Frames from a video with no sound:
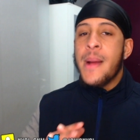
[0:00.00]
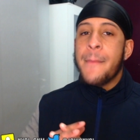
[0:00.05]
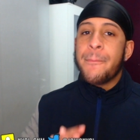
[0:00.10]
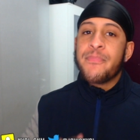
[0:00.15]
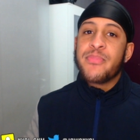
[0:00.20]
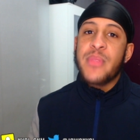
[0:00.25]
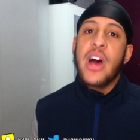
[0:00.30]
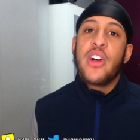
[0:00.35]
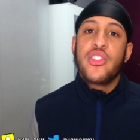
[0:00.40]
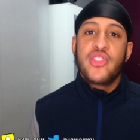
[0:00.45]

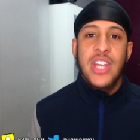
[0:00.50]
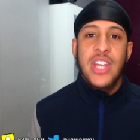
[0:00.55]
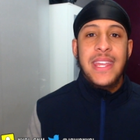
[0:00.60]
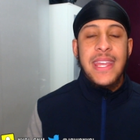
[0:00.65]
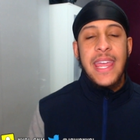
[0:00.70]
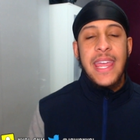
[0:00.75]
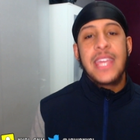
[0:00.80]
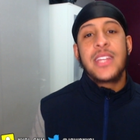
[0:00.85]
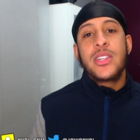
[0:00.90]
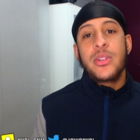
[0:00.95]
Nyal
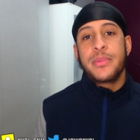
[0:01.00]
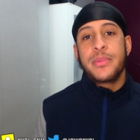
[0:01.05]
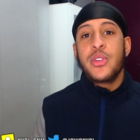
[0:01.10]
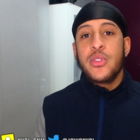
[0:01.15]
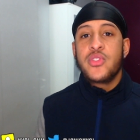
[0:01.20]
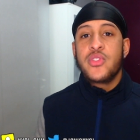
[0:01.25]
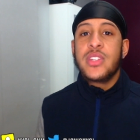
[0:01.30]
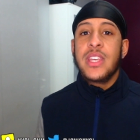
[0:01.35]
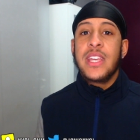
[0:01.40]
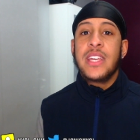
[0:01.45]

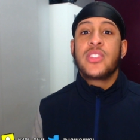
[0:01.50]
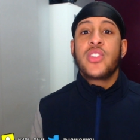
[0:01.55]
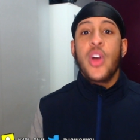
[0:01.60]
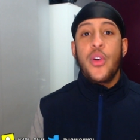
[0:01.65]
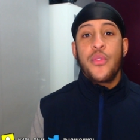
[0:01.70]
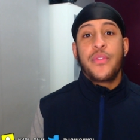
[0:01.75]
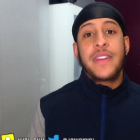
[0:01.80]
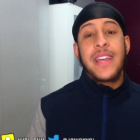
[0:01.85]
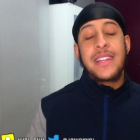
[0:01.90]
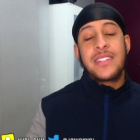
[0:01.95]
JAWC. Don't
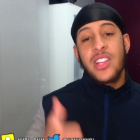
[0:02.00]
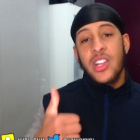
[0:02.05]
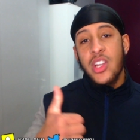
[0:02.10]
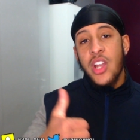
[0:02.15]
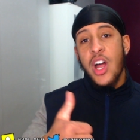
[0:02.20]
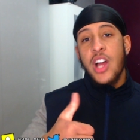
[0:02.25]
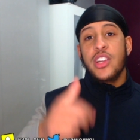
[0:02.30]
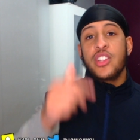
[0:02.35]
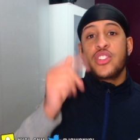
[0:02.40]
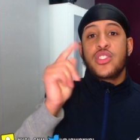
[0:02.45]
forget to
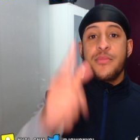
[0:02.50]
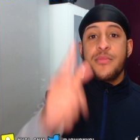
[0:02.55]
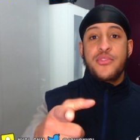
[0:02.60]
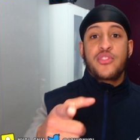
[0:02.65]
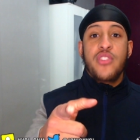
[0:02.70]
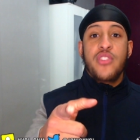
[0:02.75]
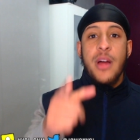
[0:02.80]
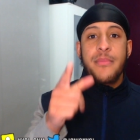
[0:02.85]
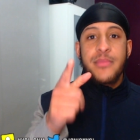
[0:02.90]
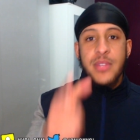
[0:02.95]
like,
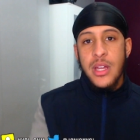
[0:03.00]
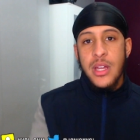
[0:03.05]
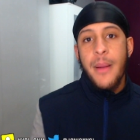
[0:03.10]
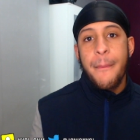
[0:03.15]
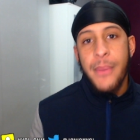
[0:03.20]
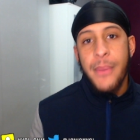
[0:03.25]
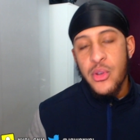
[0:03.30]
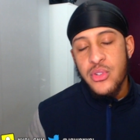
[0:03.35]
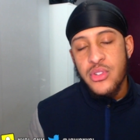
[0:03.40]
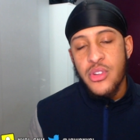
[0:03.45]
subscribe, turn on
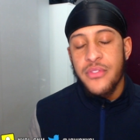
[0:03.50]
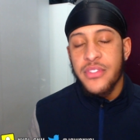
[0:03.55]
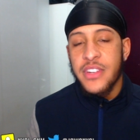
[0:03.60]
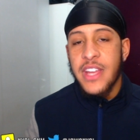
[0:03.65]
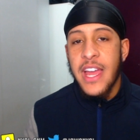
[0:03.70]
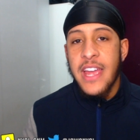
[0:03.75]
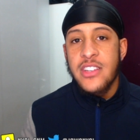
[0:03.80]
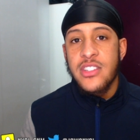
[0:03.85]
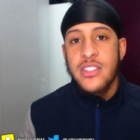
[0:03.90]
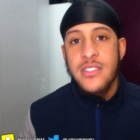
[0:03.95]
post
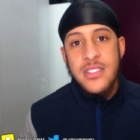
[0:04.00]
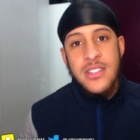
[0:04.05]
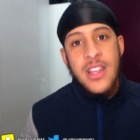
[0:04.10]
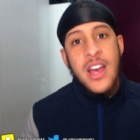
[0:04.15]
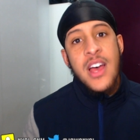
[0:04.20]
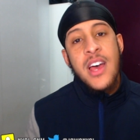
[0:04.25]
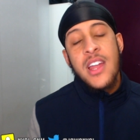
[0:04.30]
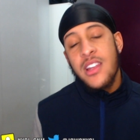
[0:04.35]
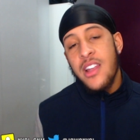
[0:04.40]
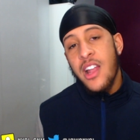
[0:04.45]
notifications.
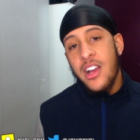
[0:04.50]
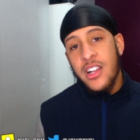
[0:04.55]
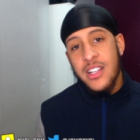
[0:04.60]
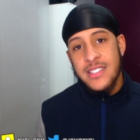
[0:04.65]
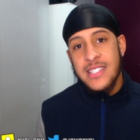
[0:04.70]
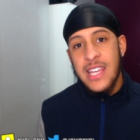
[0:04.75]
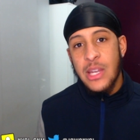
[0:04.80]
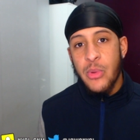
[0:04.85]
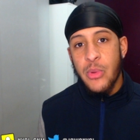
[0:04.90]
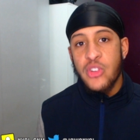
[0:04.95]
Like I
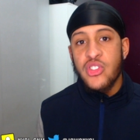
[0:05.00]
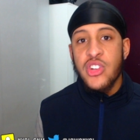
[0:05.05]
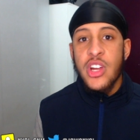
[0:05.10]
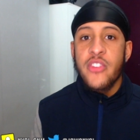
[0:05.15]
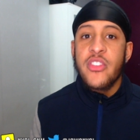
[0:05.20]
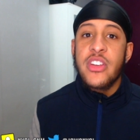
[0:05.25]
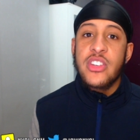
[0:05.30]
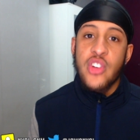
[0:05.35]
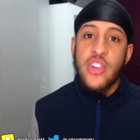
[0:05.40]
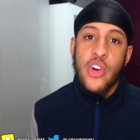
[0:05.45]
said, we are trying to
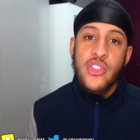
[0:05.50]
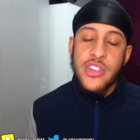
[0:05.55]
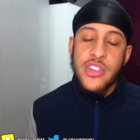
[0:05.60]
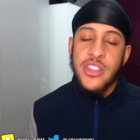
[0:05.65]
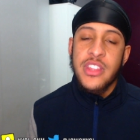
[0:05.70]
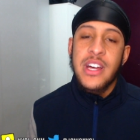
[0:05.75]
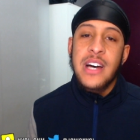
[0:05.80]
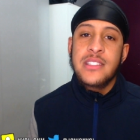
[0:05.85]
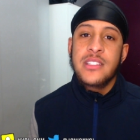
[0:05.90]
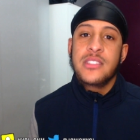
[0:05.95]
reach
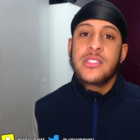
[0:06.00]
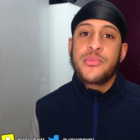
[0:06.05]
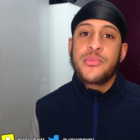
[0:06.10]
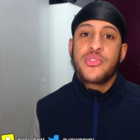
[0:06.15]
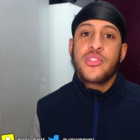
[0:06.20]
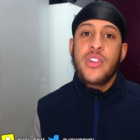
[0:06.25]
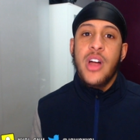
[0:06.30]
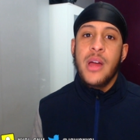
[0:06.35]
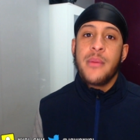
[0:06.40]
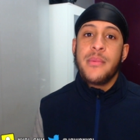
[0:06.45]
100,000
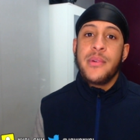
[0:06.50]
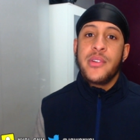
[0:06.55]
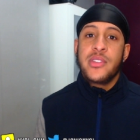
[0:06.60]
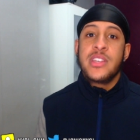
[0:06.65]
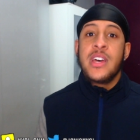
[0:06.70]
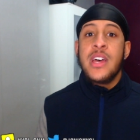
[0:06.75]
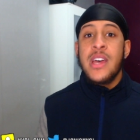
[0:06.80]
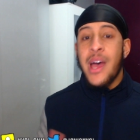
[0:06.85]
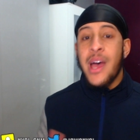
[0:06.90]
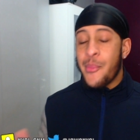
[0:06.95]
subscribers,
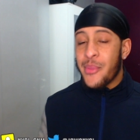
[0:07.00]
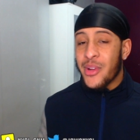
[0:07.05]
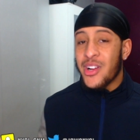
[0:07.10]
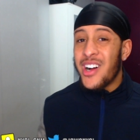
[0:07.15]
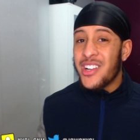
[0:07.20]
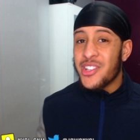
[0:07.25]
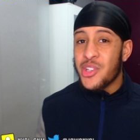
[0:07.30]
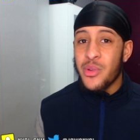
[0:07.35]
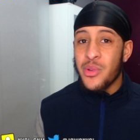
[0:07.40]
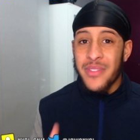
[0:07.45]
and we
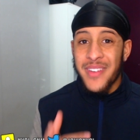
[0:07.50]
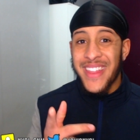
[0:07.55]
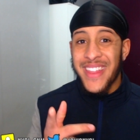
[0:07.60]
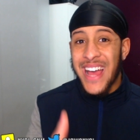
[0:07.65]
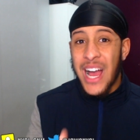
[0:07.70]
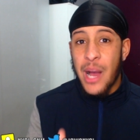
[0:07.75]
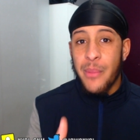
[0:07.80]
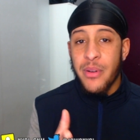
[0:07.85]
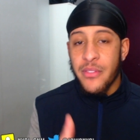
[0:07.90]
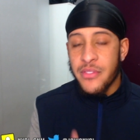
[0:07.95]
can't do it without the
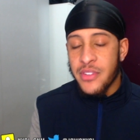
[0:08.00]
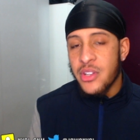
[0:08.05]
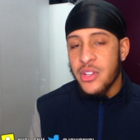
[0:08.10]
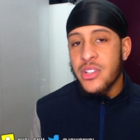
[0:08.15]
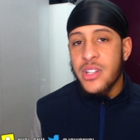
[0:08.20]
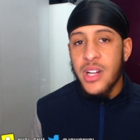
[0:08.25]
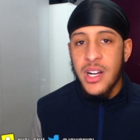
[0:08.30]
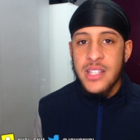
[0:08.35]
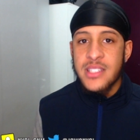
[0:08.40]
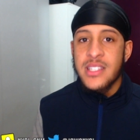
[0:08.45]
help of you
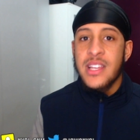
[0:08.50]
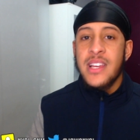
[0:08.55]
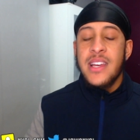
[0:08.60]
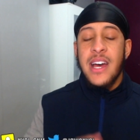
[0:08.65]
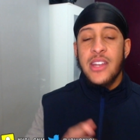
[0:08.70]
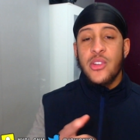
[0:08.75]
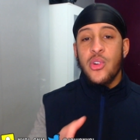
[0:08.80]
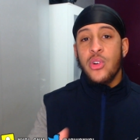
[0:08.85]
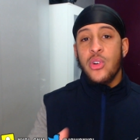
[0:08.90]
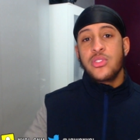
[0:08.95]
guys.
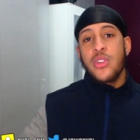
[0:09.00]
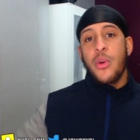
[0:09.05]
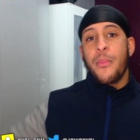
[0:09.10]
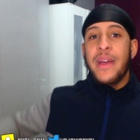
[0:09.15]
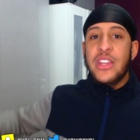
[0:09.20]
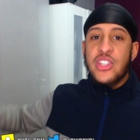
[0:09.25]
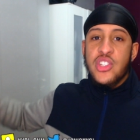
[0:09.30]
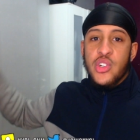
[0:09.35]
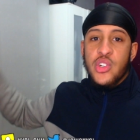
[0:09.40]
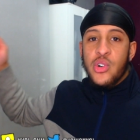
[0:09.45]
And also, make
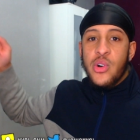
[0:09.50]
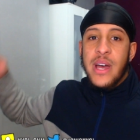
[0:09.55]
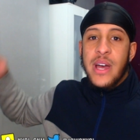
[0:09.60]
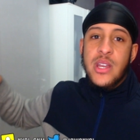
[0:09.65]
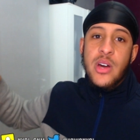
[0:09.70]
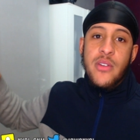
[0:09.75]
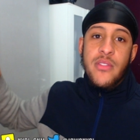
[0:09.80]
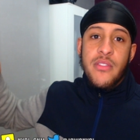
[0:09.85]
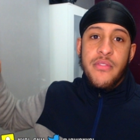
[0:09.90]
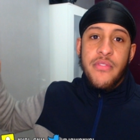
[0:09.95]
sure you all head
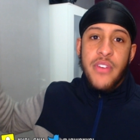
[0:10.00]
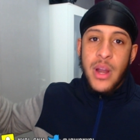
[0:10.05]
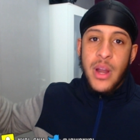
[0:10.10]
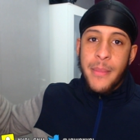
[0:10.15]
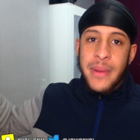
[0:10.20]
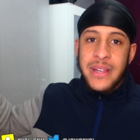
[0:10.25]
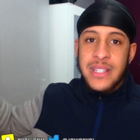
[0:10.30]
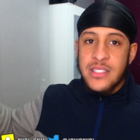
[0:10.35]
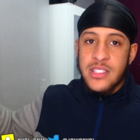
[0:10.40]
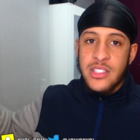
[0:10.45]
over and follow
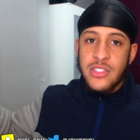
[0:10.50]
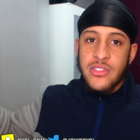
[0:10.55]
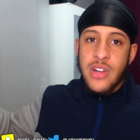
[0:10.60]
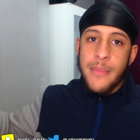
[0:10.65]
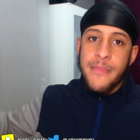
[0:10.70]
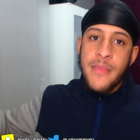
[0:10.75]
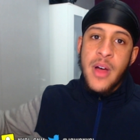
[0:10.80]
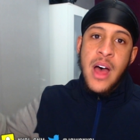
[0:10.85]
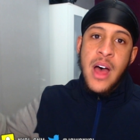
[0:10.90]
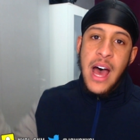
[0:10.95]
my
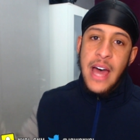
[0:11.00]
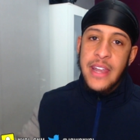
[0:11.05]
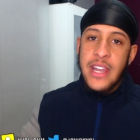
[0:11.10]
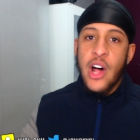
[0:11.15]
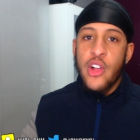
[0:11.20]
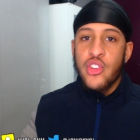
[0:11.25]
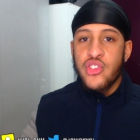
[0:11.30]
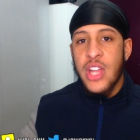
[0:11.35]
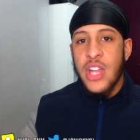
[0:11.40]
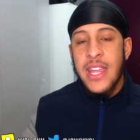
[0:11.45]
Instagram, and
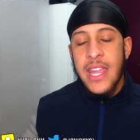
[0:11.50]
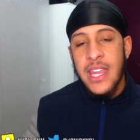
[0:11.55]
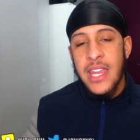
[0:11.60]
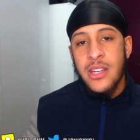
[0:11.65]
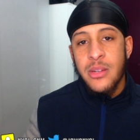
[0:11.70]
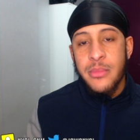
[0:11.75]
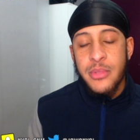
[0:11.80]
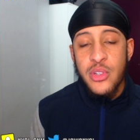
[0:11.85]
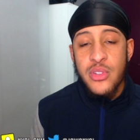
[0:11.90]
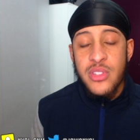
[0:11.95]
Nyal
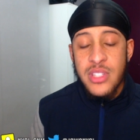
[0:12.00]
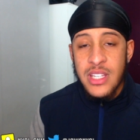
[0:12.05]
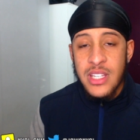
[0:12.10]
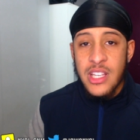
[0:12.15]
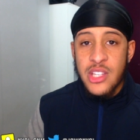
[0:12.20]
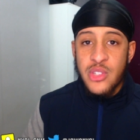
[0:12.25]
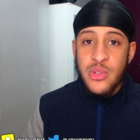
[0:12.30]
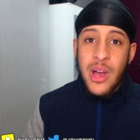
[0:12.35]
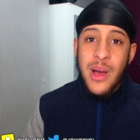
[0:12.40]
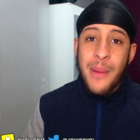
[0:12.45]
JAWC as well.